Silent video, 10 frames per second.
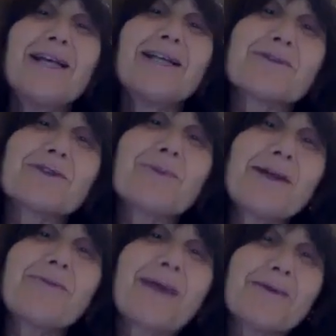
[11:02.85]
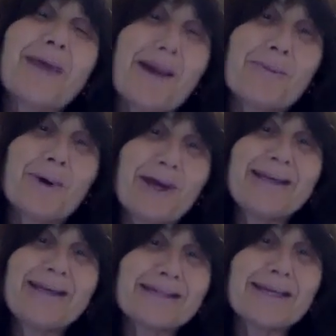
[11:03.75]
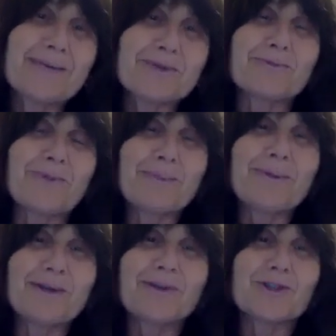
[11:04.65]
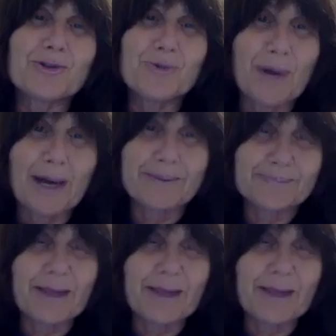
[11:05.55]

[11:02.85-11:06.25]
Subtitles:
So there's one great rabbi, his name is Rebbe Yeshua.